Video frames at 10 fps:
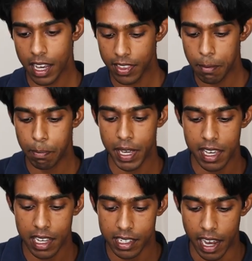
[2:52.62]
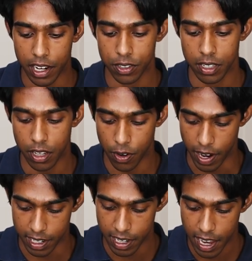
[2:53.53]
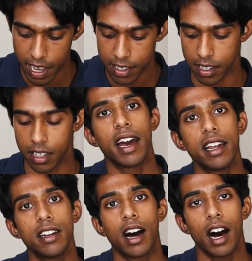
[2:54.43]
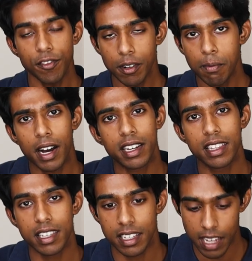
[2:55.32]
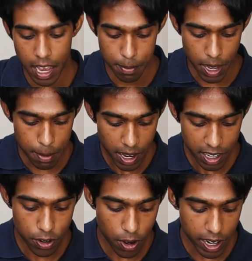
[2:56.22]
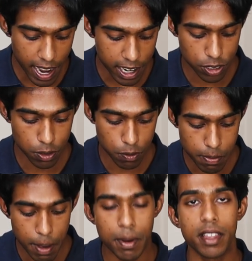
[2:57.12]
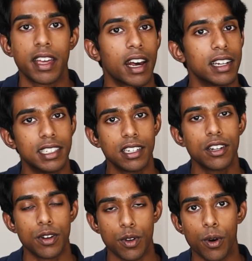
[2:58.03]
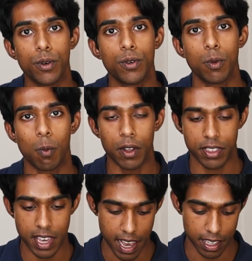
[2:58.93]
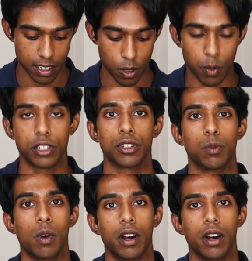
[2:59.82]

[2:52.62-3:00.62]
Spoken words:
out that B is actually the correct answer. And after marking the exam, I might not actually remember that I didn't know what the answer to question